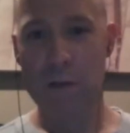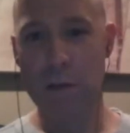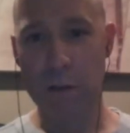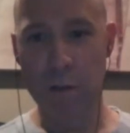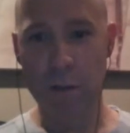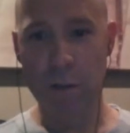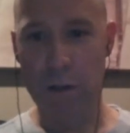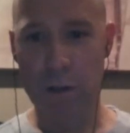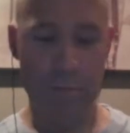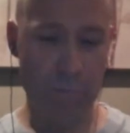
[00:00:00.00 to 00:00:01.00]
a little,
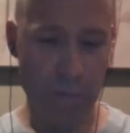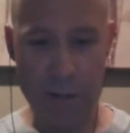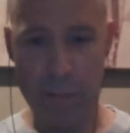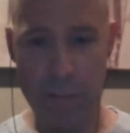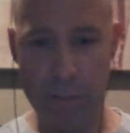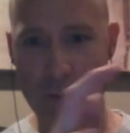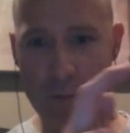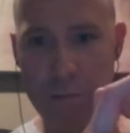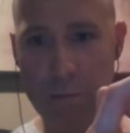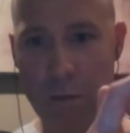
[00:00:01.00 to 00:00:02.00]
yeah, it's about a little